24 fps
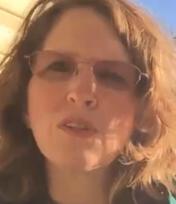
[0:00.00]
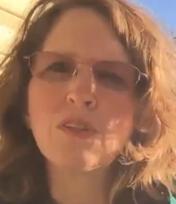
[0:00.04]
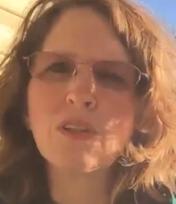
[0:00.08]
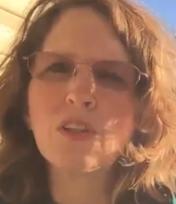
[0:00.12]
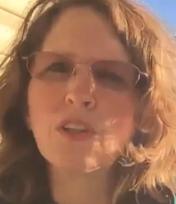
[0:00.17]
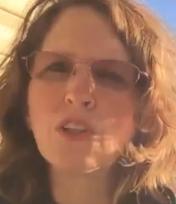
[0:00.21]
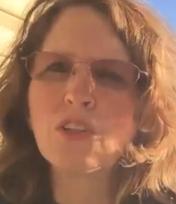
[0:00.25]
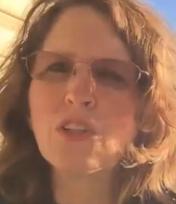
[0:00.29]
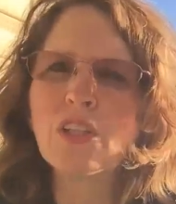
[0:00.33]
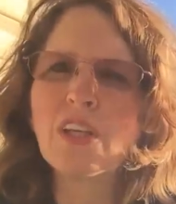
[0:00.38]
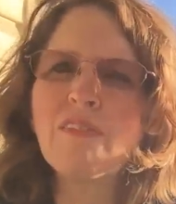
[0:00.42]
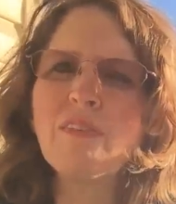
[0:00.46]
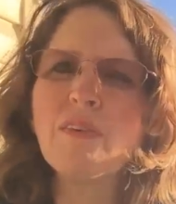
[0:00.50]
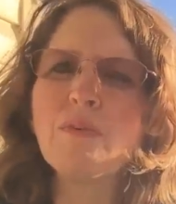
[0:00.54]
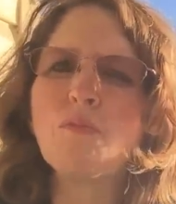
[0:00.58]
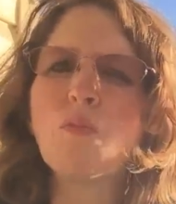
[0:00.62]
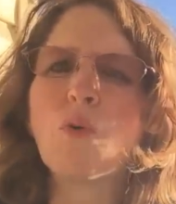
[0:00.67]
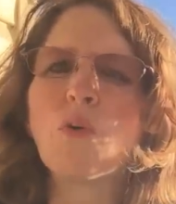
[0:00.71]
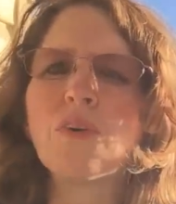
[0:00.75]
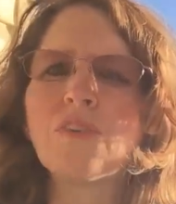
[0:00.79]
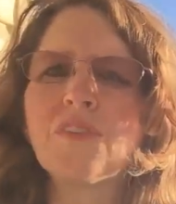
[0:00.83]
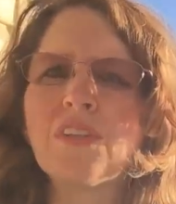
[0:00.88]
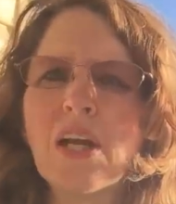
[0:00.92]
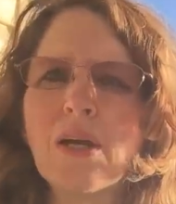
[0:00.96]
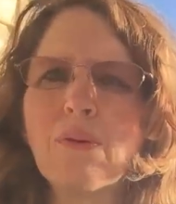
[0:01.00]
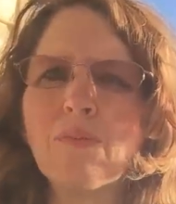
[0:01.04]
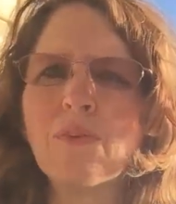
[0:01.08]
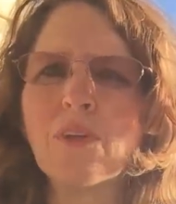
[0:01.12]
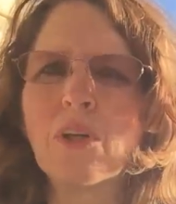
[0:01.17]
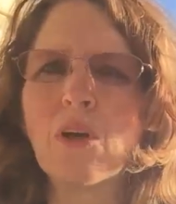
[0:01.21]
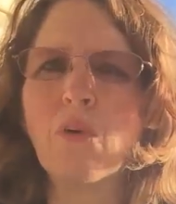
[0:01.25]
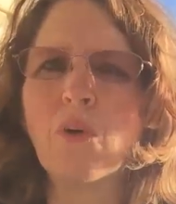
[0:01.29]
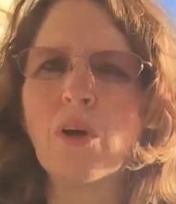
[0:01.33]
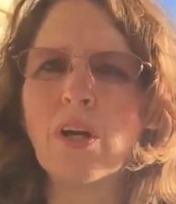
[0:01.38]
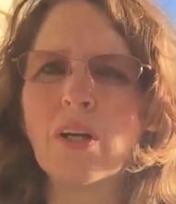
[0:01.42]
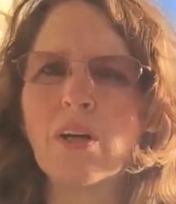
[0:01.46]
There's even more depth
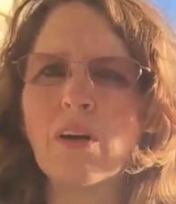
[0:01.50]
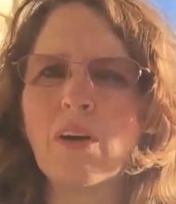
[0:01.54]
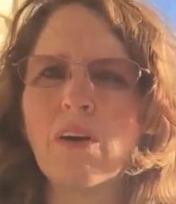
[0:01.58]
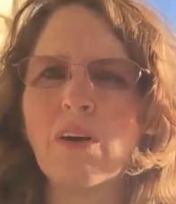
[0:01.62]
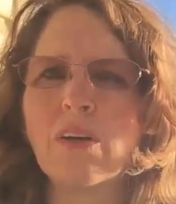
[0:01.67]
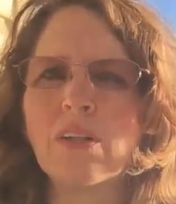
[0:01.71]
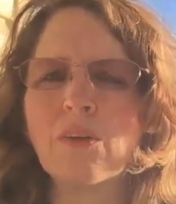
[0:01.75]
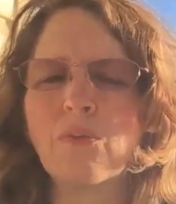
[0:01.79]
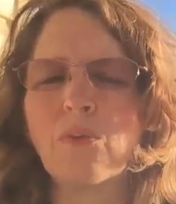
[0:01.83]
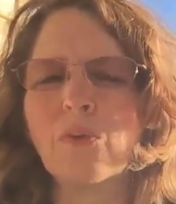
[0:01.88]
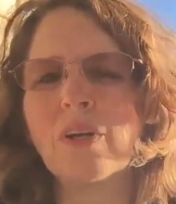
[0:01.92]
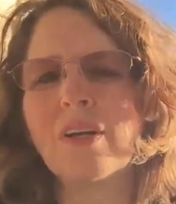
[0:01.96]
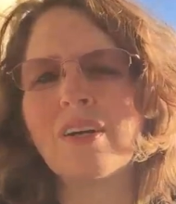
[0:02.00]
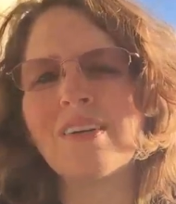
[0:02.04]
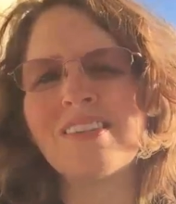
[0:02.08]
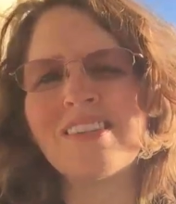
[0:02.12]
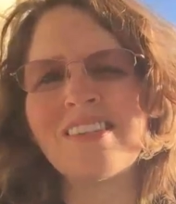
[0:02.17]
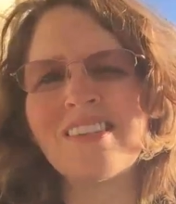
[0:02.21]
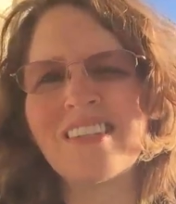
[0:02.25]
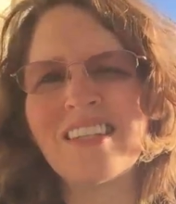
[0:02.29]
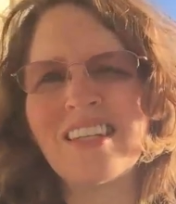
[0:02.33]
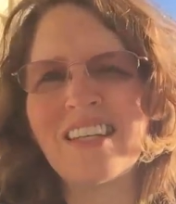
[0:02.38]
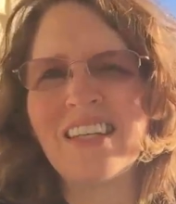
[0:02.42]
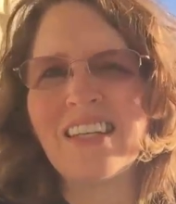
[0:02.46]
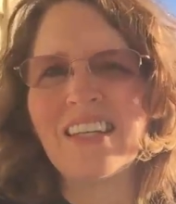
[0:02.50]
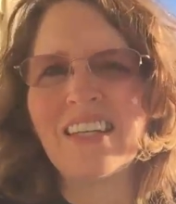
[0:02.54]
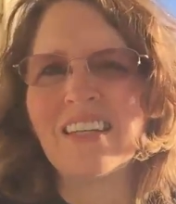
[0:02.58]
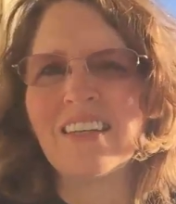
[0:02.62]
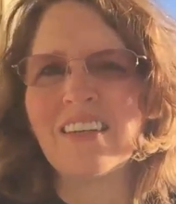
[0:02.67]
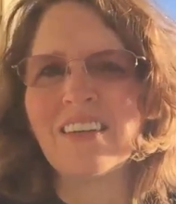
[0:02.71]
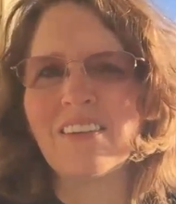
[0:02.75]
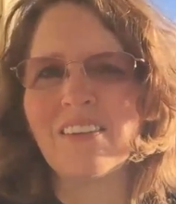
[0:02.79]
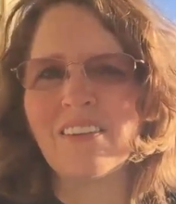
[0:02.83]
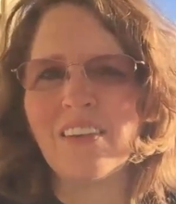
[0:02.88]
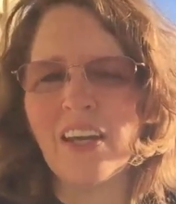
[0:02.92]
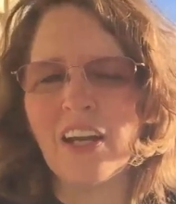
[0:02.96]
going on that we're not seeing
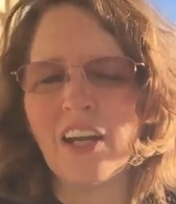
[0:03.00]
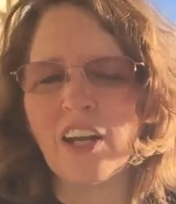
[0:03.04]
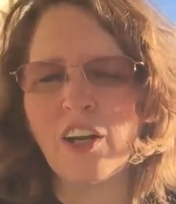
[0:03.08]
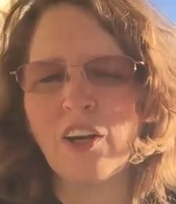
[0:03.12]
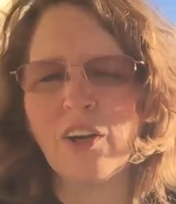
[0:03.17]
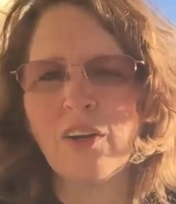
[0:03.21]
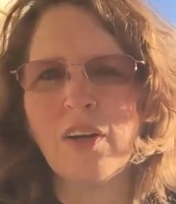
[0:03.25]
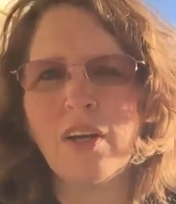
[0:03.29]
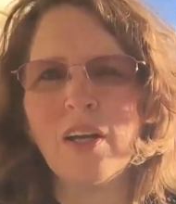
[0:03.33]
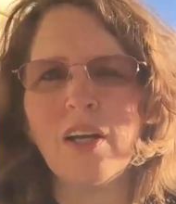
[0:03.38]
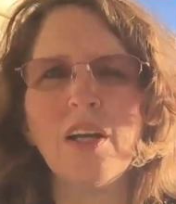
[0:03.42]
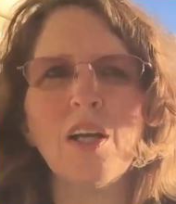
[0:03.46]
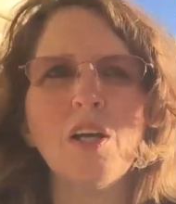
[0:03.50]
there.